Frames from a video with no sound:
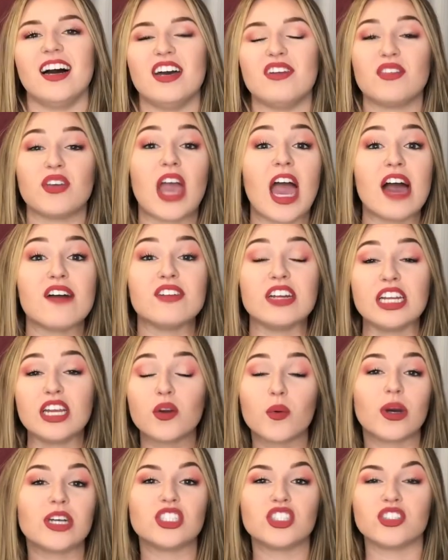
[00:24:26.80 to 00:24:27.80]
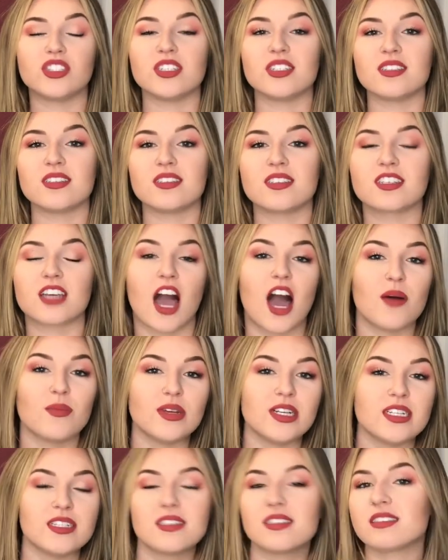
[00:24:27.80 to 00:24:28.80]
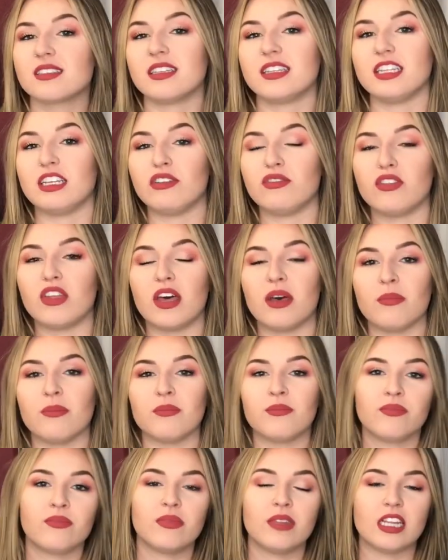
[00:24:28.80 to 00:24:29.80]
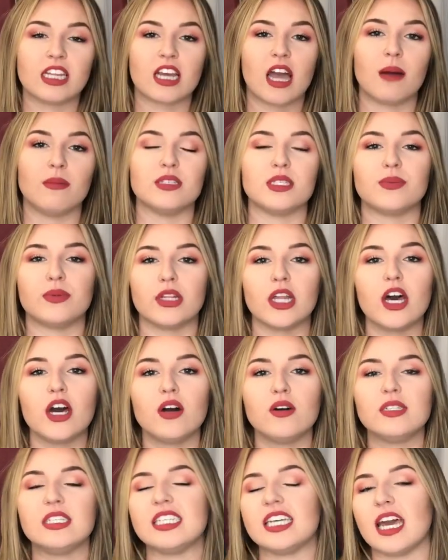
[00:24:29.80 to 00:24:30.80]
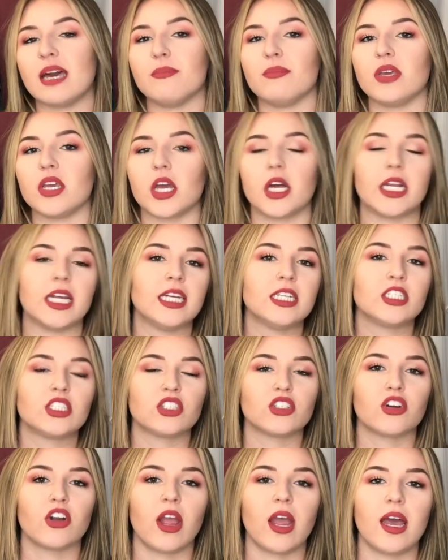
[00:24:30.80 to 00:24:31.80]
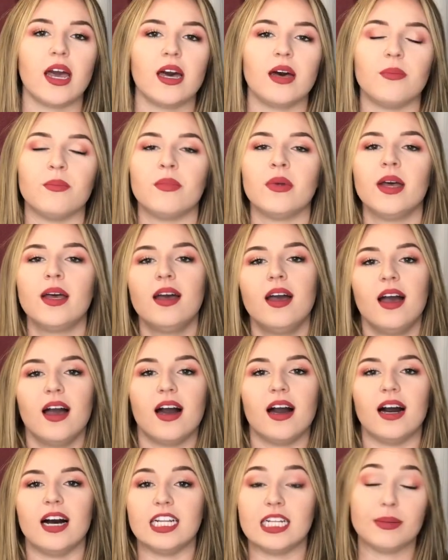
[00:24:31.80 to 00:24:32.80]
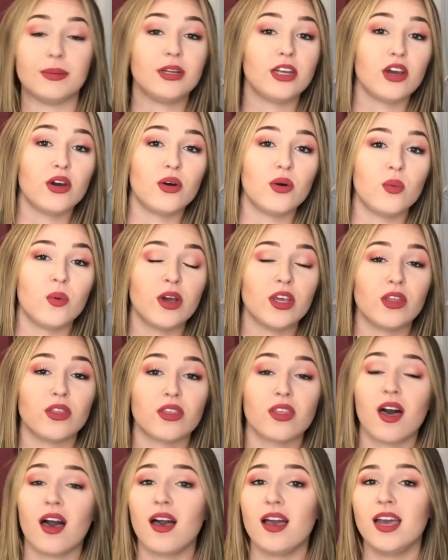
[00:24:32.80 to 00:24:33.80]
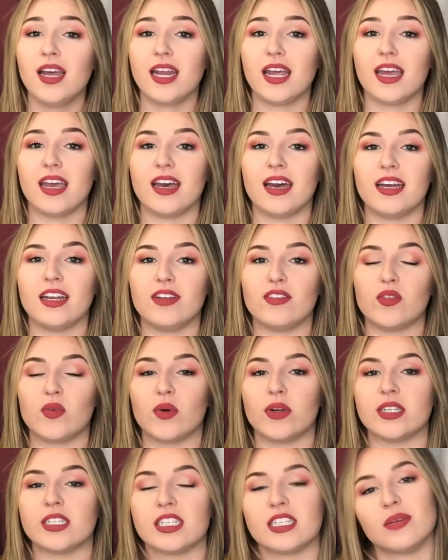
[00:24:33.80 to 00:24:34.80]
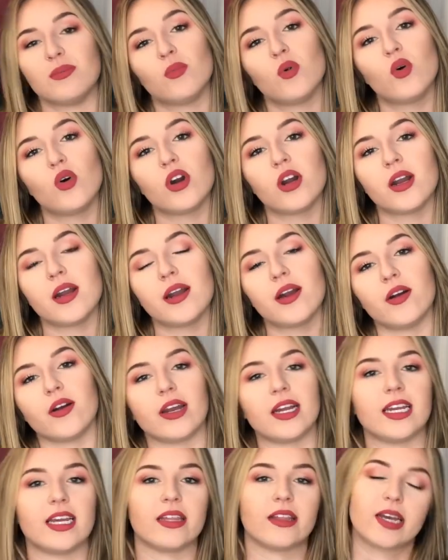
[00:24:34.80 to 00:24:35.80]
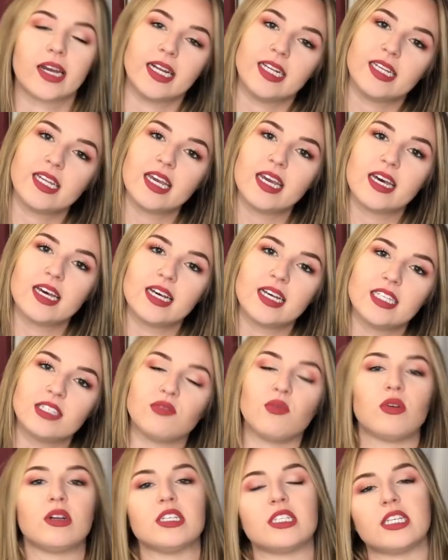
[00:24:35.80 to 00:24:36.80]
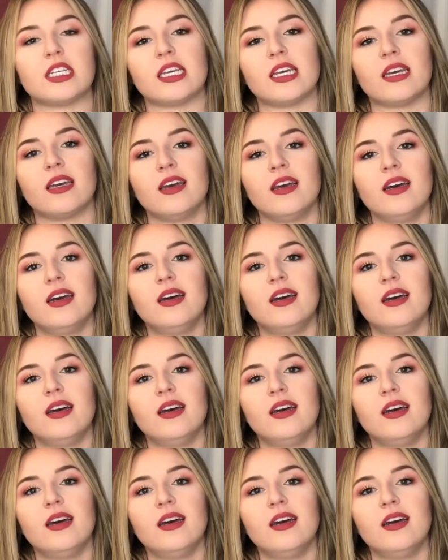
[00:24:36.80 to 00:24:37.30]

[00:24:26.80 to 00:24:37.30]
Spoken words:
If you have any questions, comments, leave them in the comments below. DM me on Instagram. Let me know what you thought, and if you want to see more or any other ideas, you want to see,